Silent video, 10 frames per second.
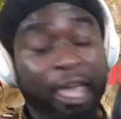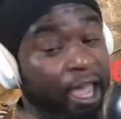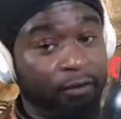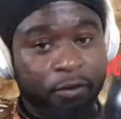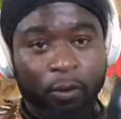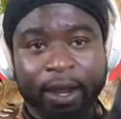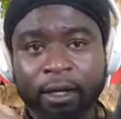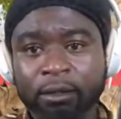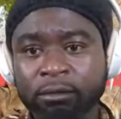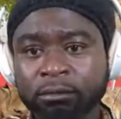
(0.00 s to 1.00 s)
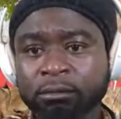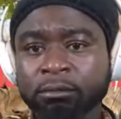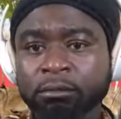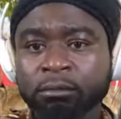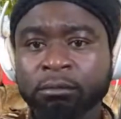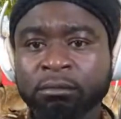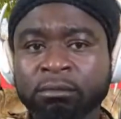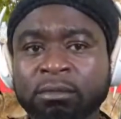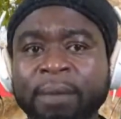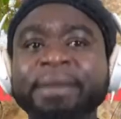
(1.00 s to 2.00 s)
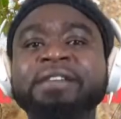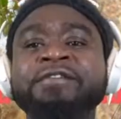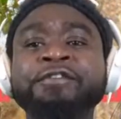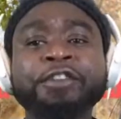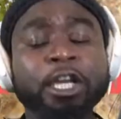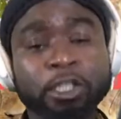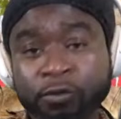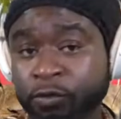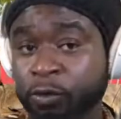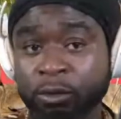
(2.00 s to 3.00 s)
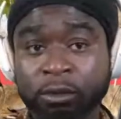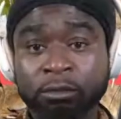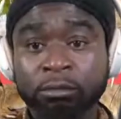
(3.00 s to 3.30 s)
Everywhere. I mean, fresh food.